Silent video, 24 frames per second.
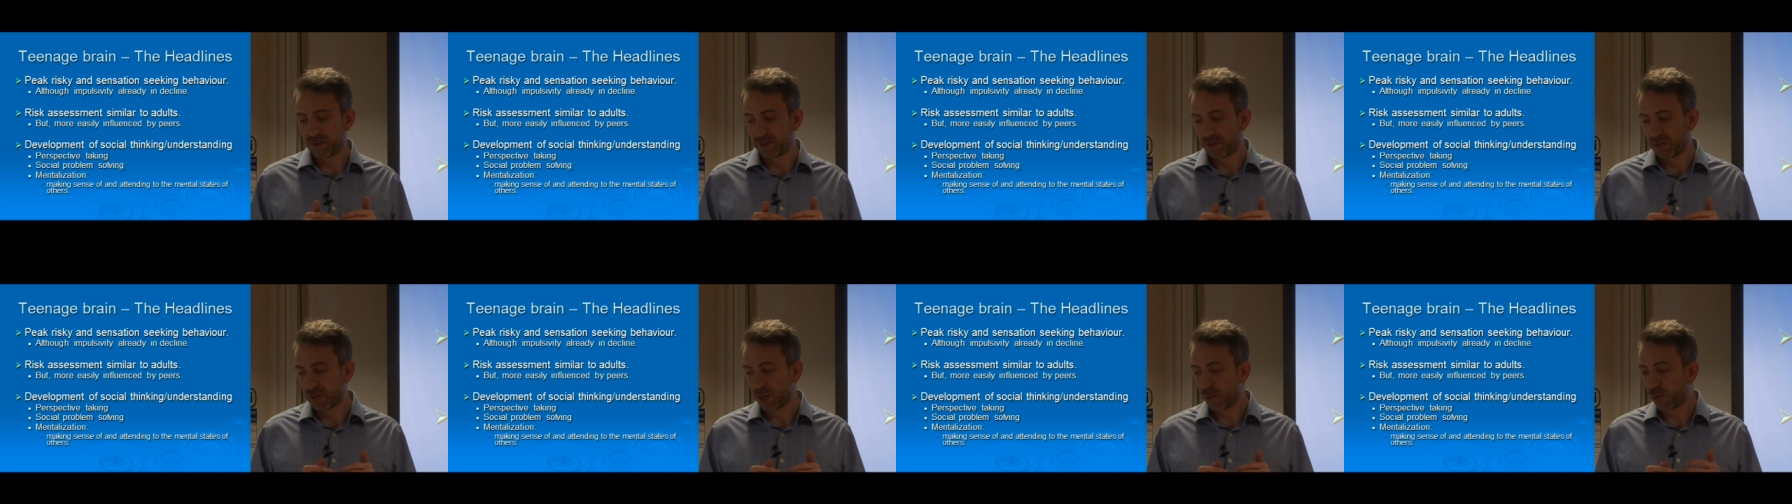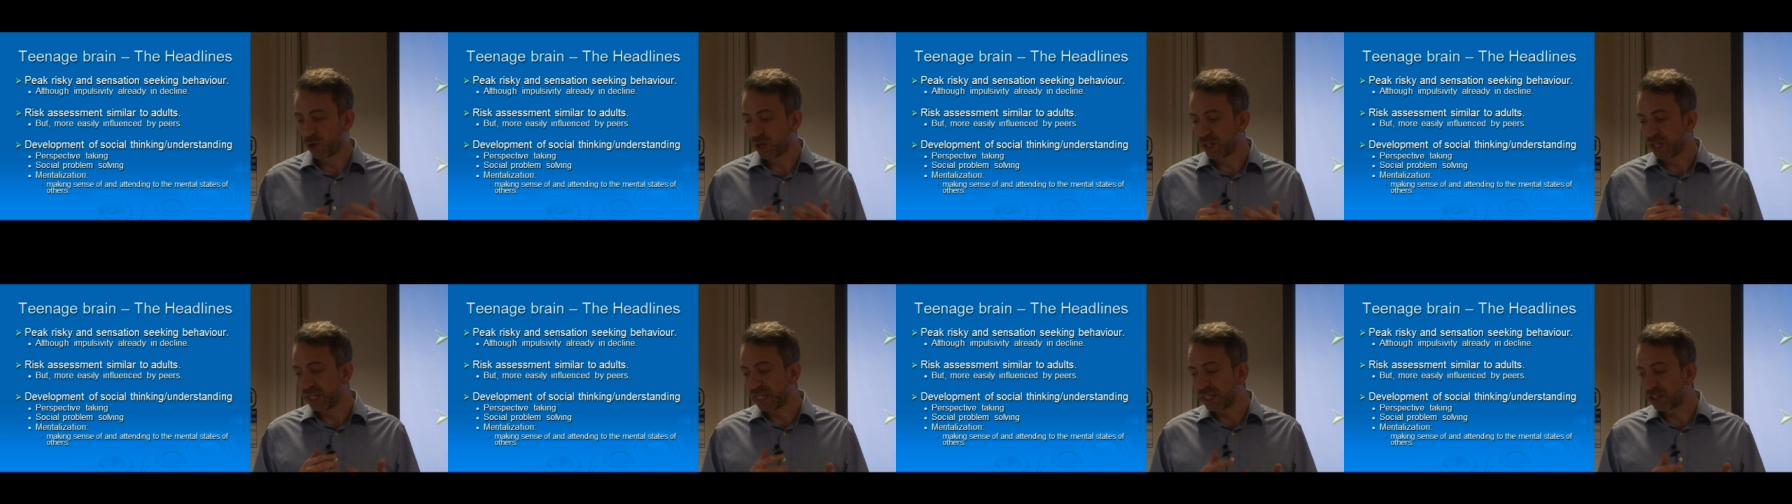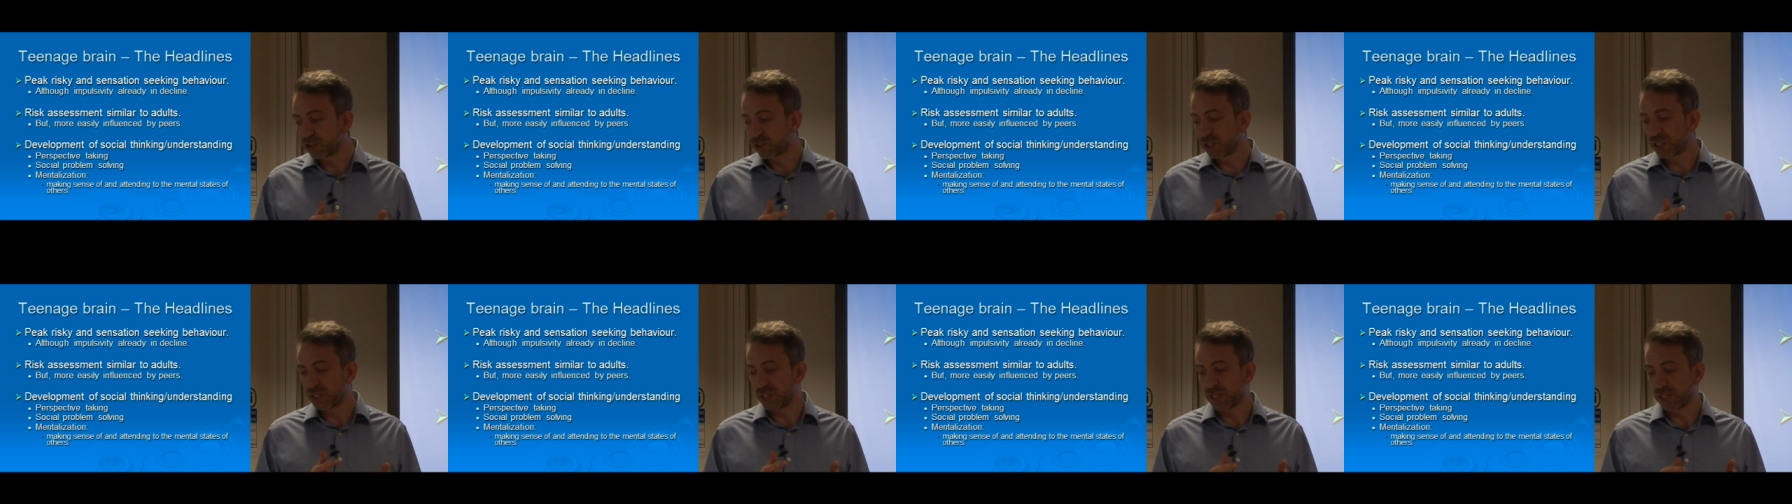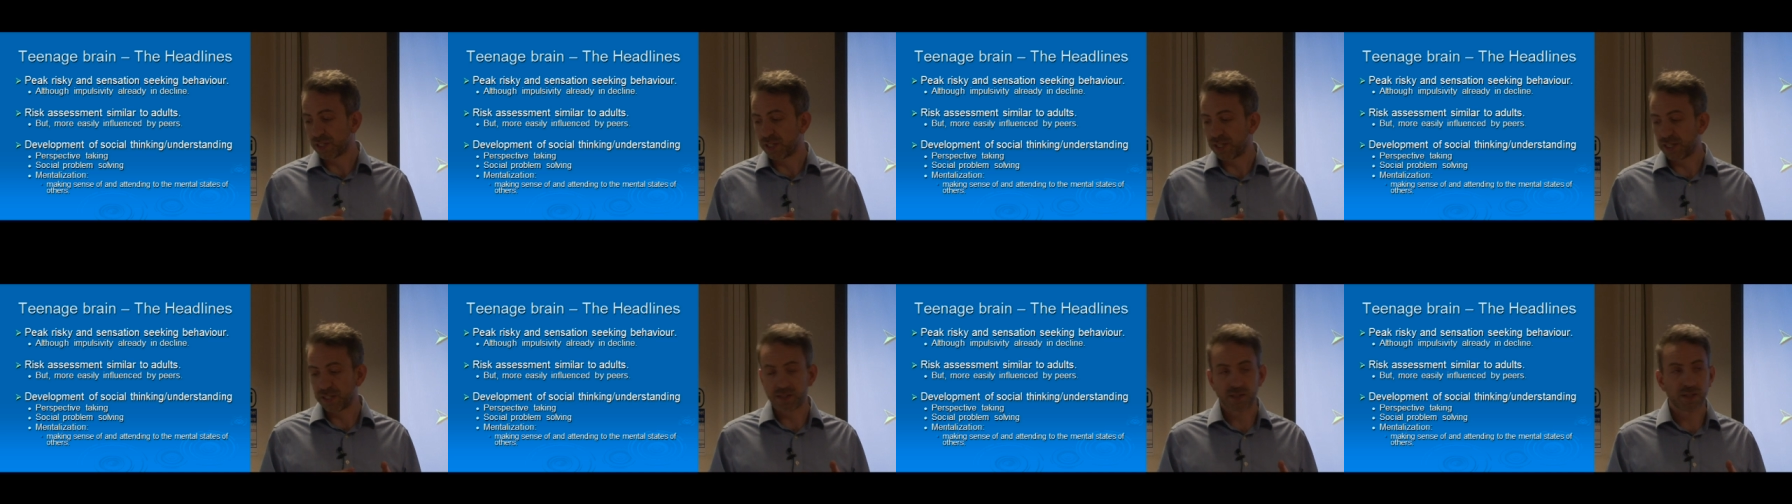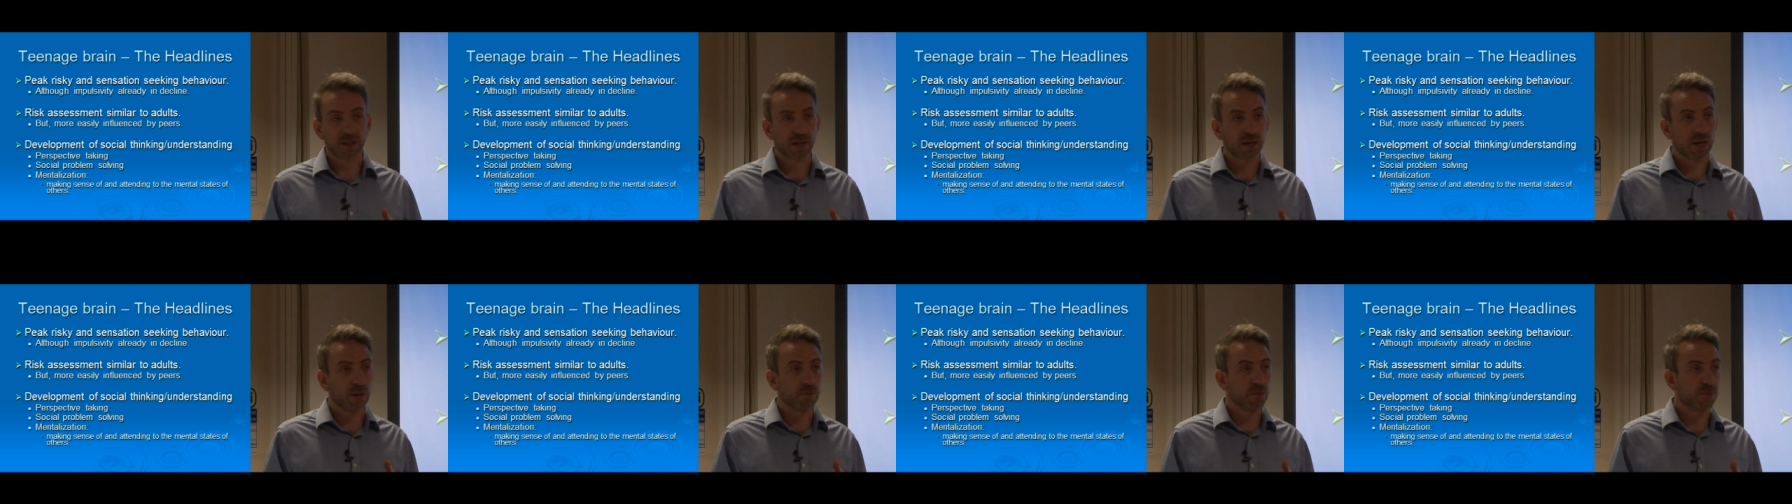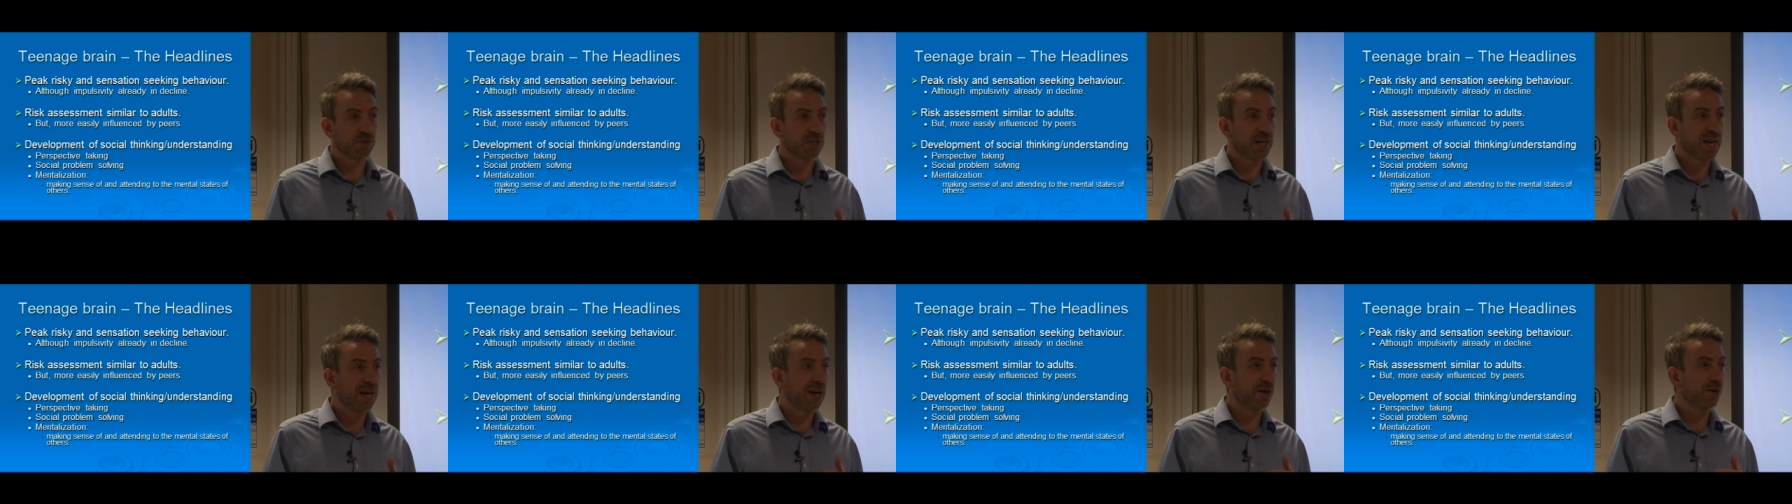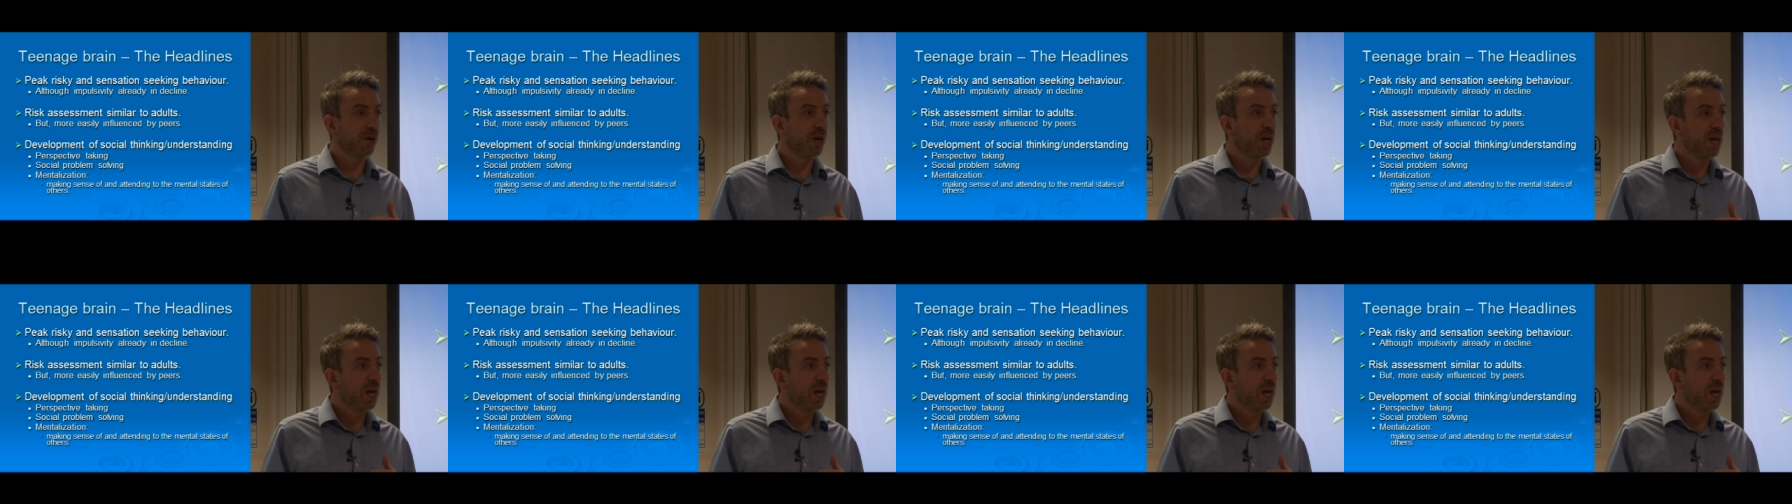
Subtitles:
And one of the interesting things that comes out